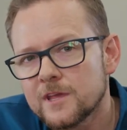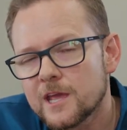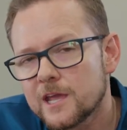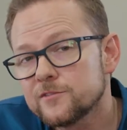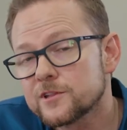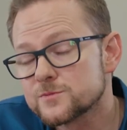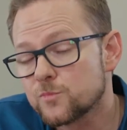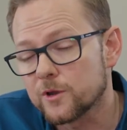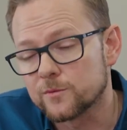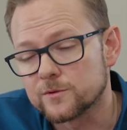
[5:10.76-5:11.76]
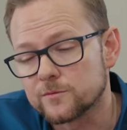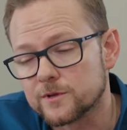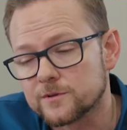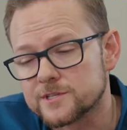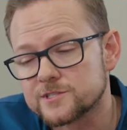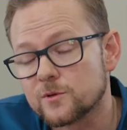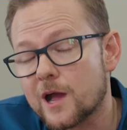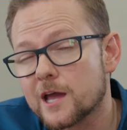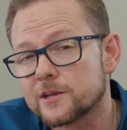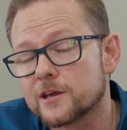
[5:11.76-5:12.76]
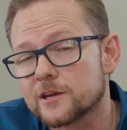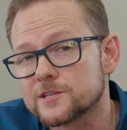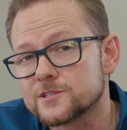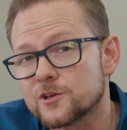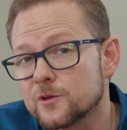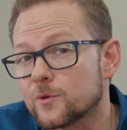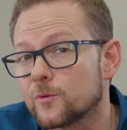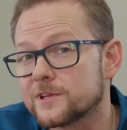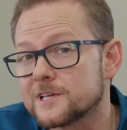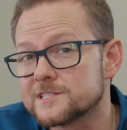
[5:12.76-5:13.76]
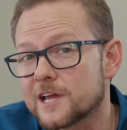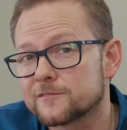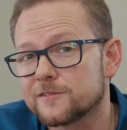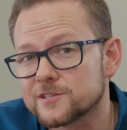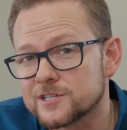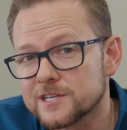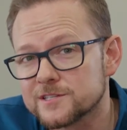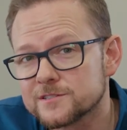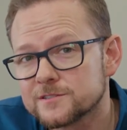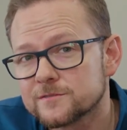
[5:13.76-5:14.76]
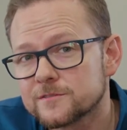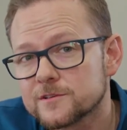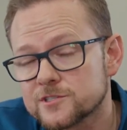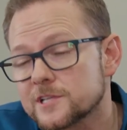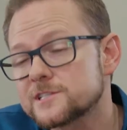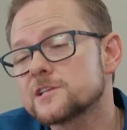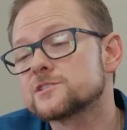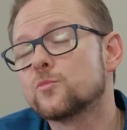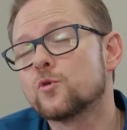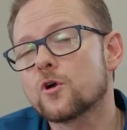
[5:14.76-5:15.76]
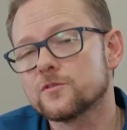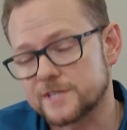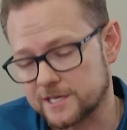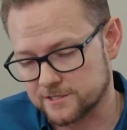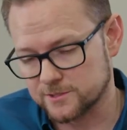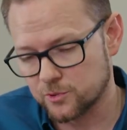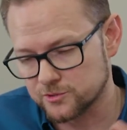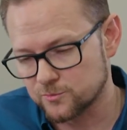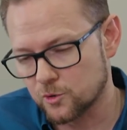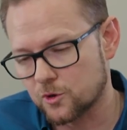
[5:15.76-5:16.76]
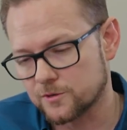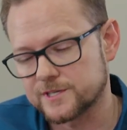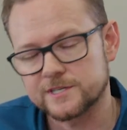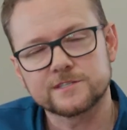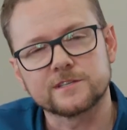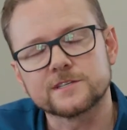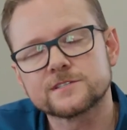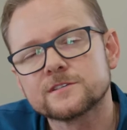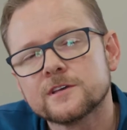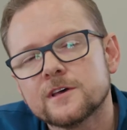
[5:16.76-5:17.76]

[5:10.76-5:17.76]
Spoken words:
Even at this point, it's still hard to kind of determine what the exact function is. So let's add some more context. Let's put some more context to this.